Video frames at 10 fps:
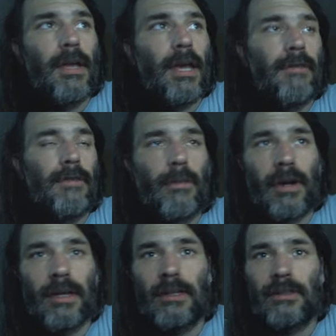And if the
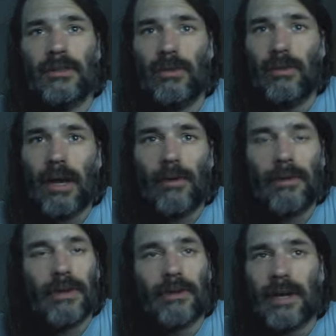market doesn't do well,
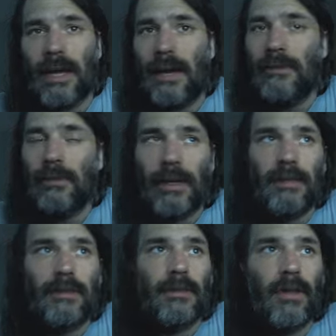well, then you're going to have to
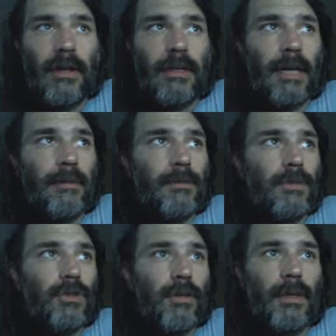wait. And a lot of times
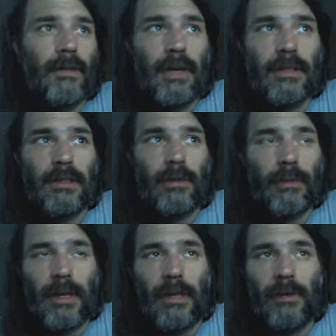you shouldn't be investing
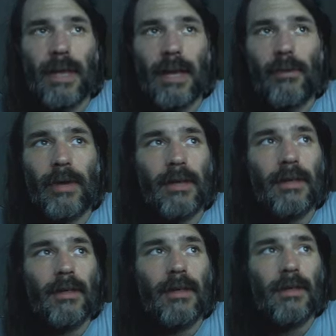with money you can't wait,
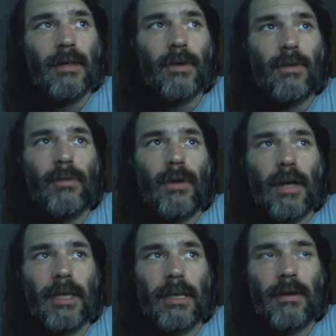you know,
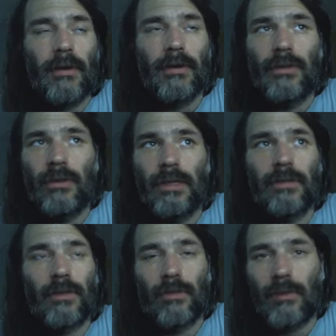a year or two
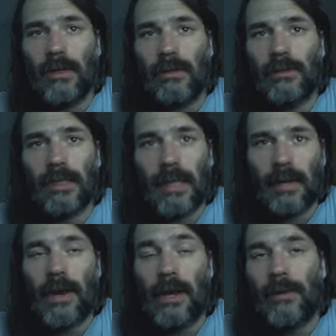years or three years to get
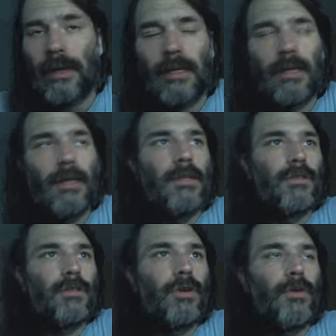out anyway.
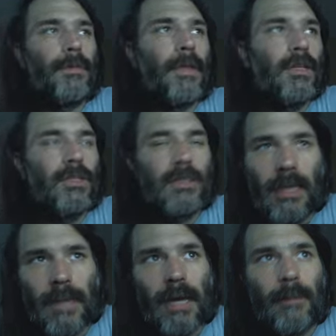So just
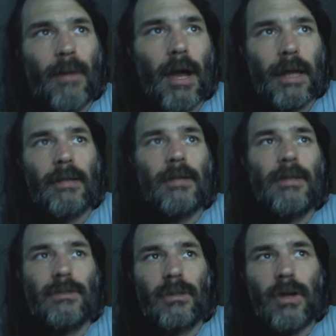keep that in mind.
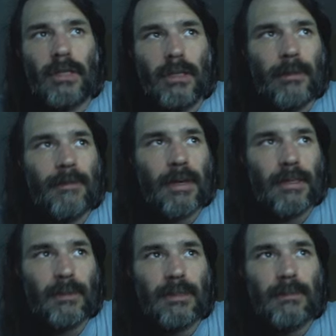These are long-term
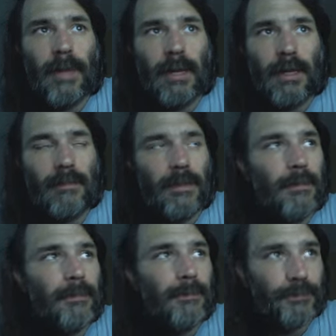investments, many of
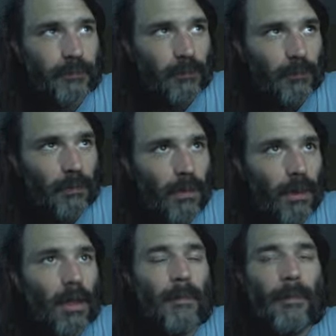them,
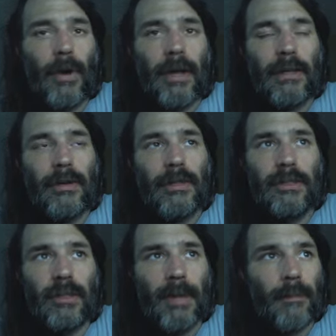but you can
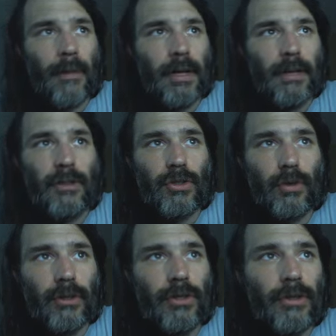still make money in the
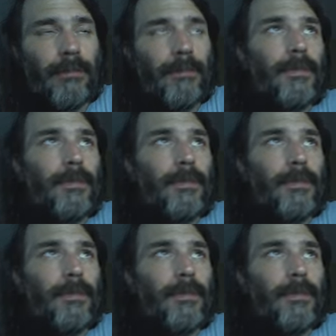short term.